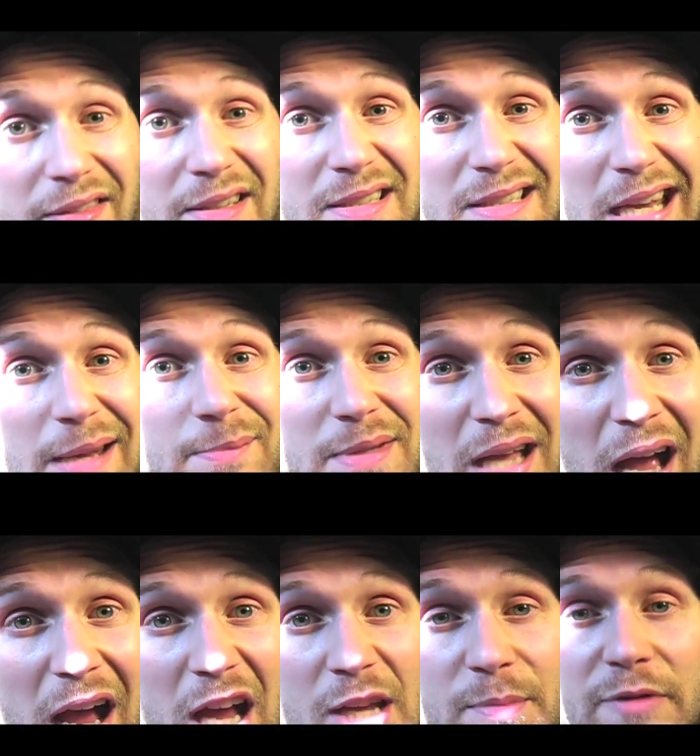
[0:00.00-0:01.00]
the same
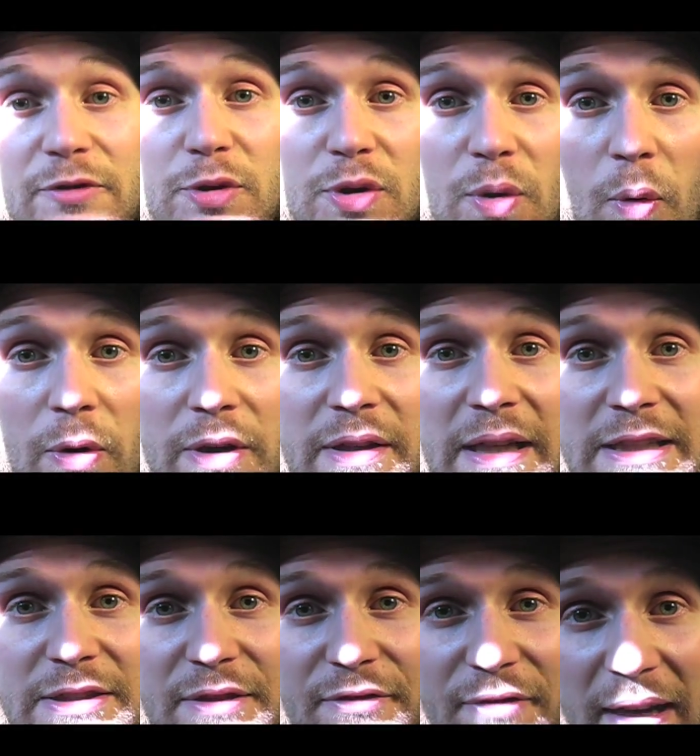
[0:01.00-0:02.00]
time, if you could
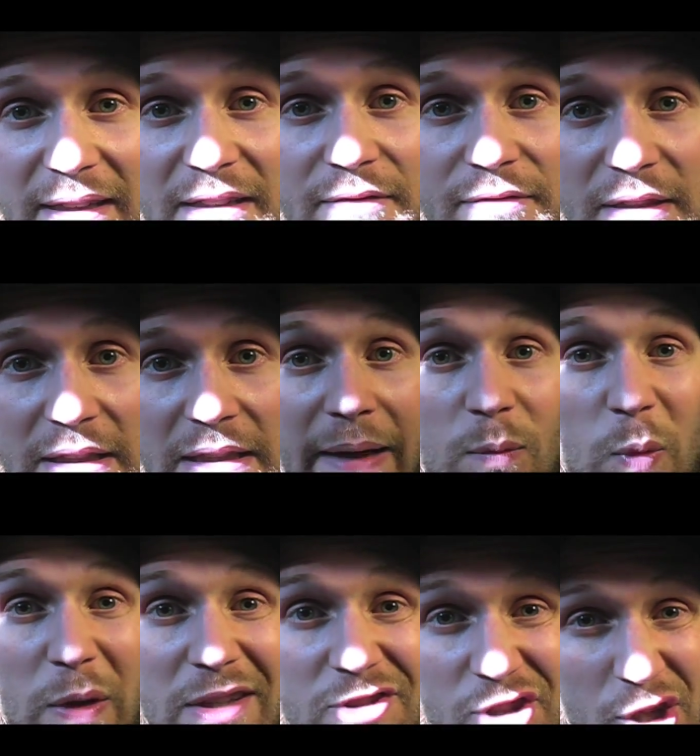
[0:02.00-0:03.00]
organize effectively and
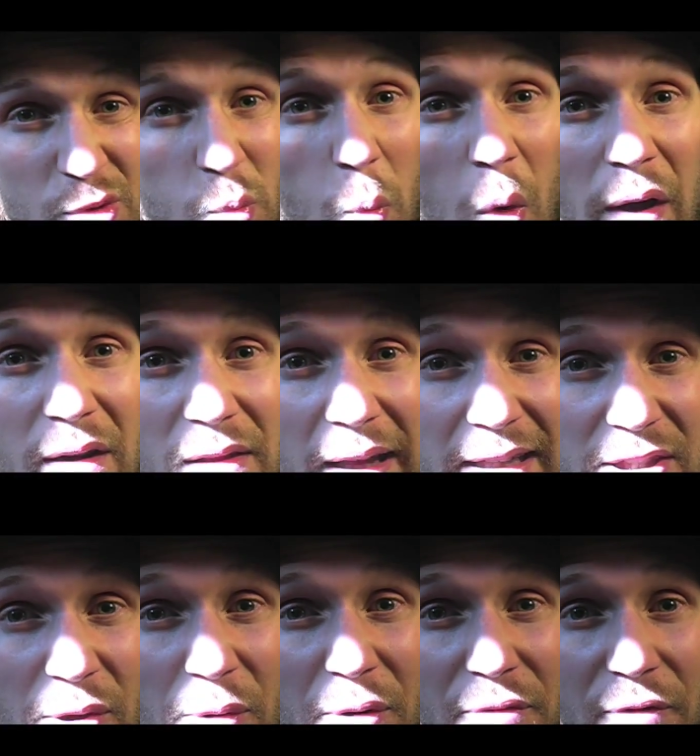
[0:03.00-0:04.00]
win just one
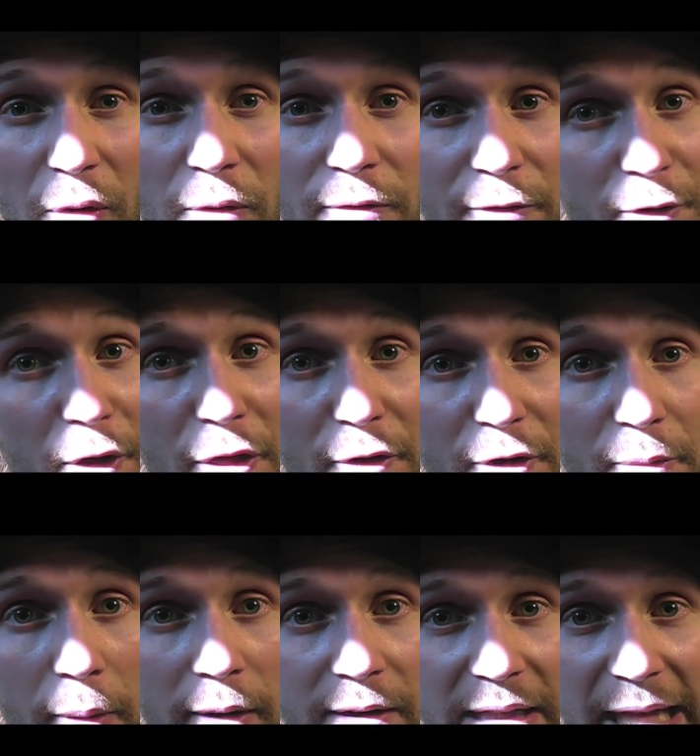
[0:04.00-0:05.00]
electoral vote for a
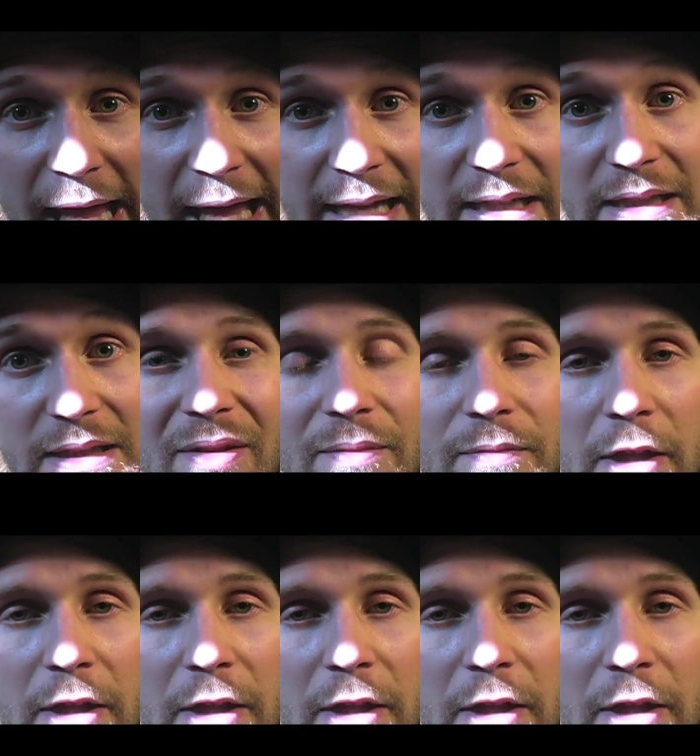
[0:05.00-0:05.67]
third-party candidate,